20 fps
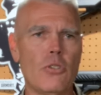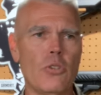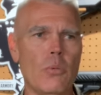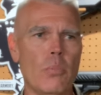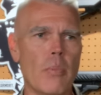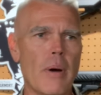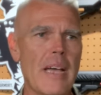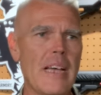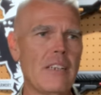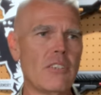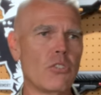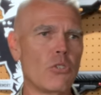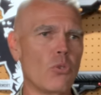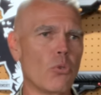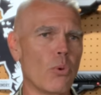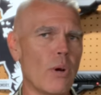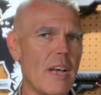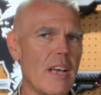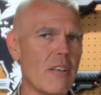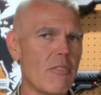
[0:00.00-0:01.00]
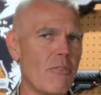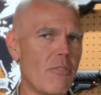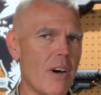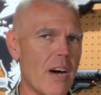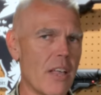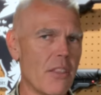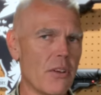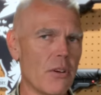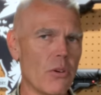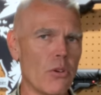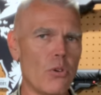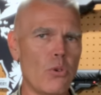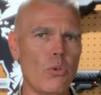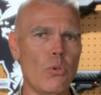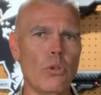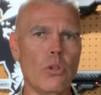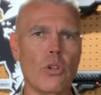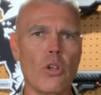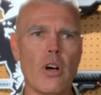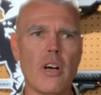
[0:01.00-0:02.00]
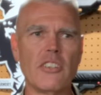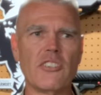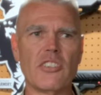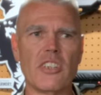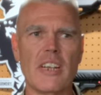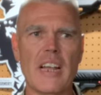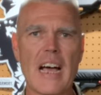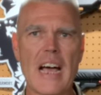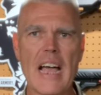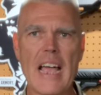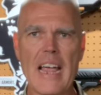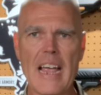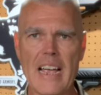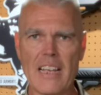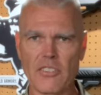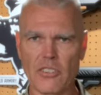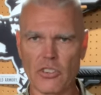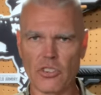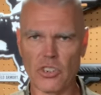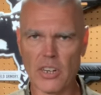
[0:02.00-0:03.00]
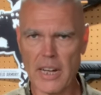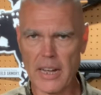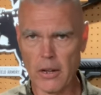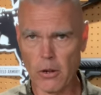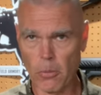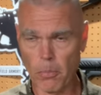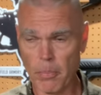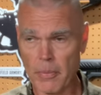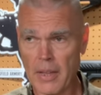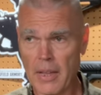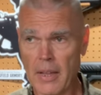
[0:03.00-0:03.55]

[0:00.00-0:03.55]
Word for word: to Mike's grandfather who lost an eye as a child.